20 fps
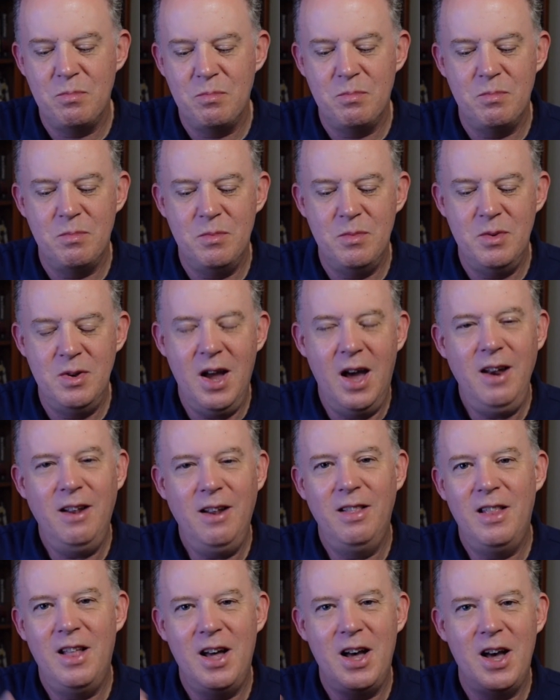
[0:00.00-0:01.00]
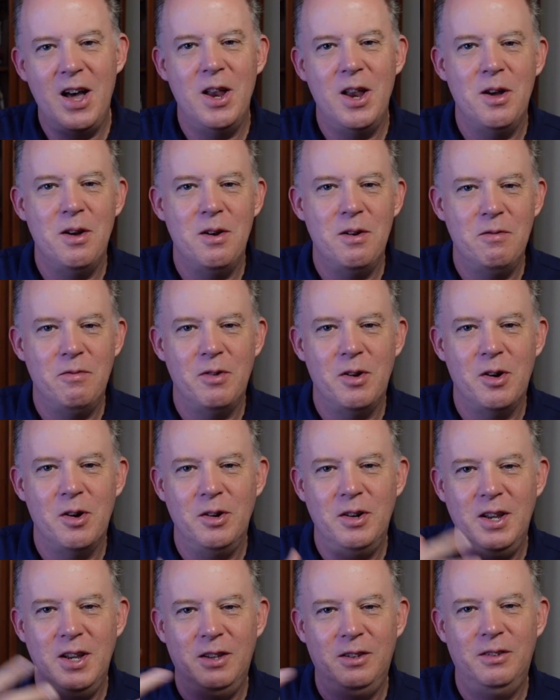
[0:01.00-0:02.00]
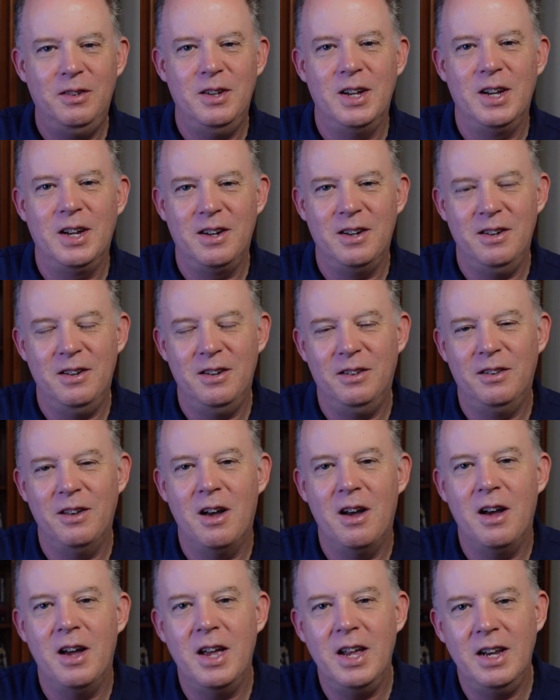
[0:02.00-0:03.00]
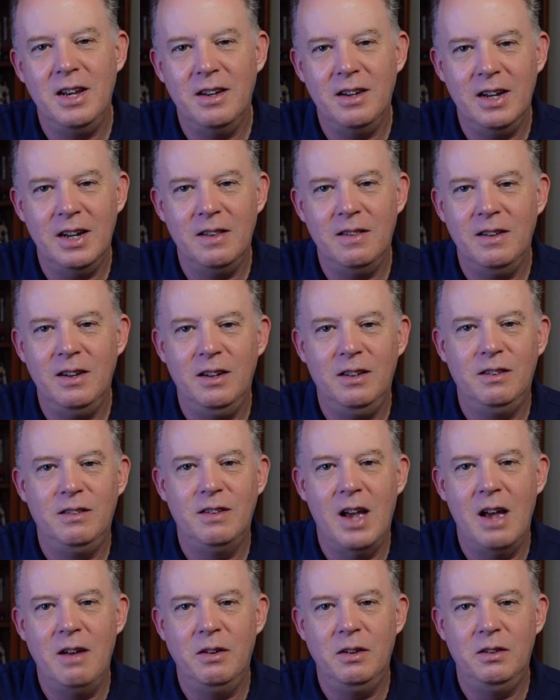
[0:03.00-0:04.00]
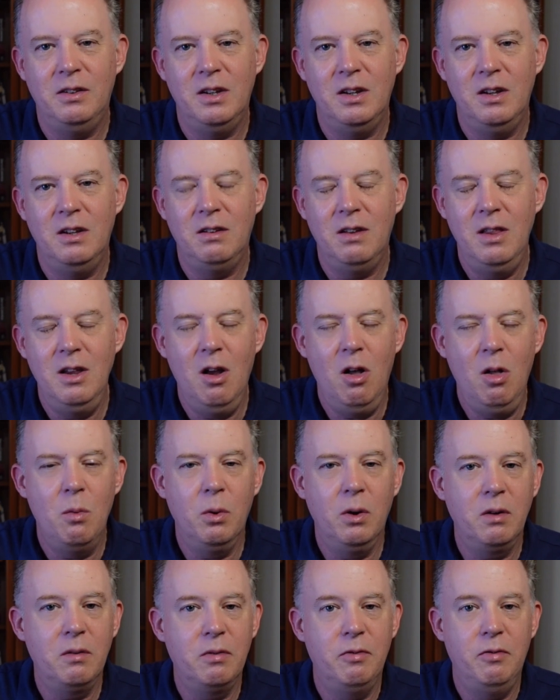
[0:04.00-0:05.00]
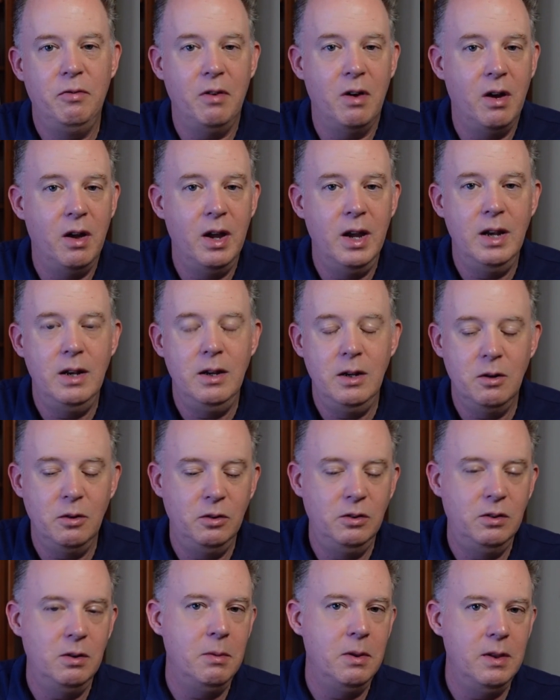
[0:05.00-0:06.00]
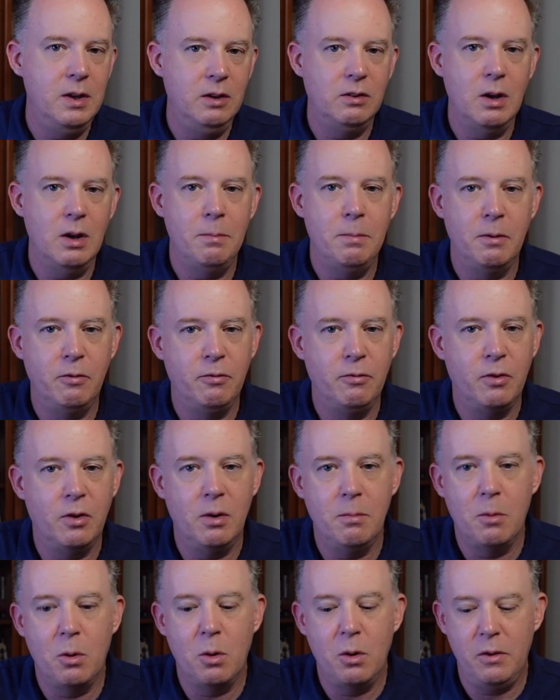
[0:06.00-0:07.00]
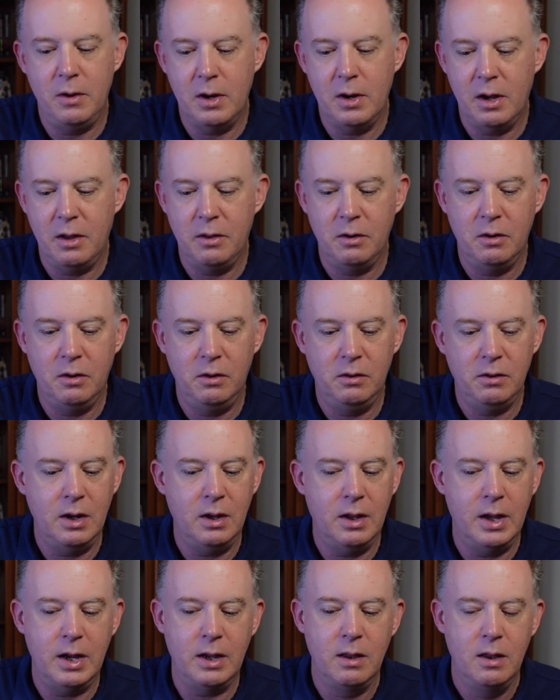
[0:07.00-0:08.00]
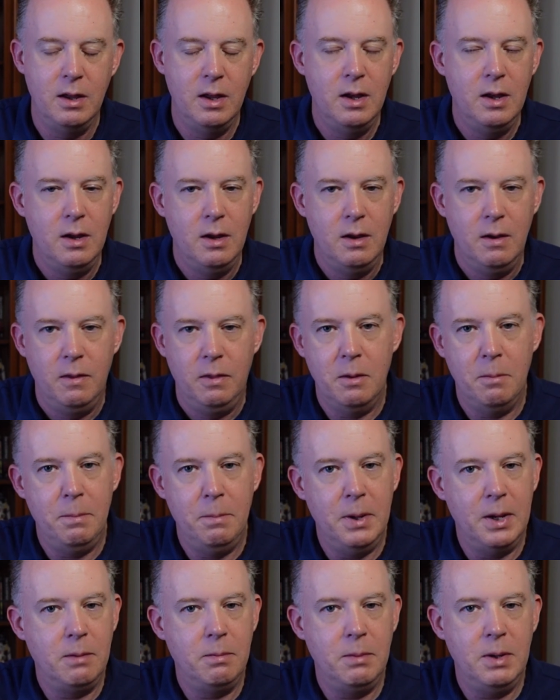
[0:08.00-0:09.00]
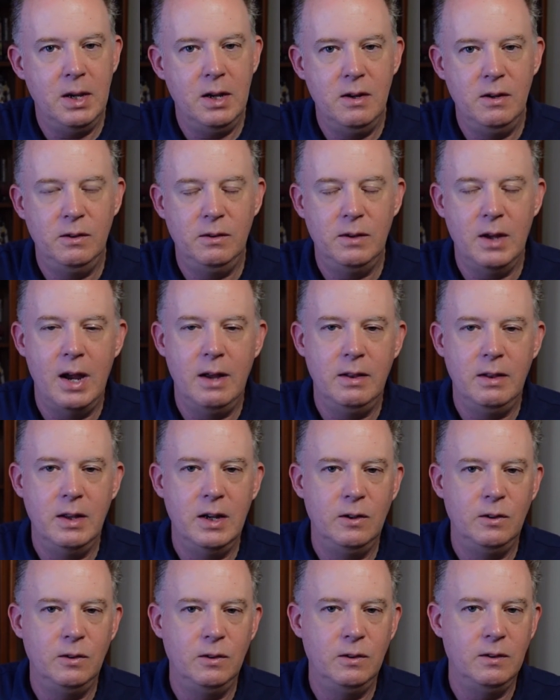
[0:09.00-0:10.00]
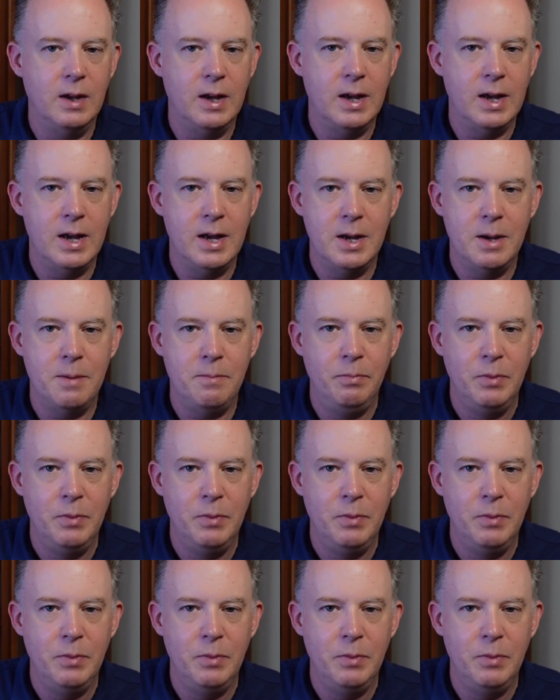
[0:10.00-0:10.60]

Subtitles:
not a lot of artistic design in these styluses, and they all work fine. Some of these I prefer more than others. I like the Bigme stylus. A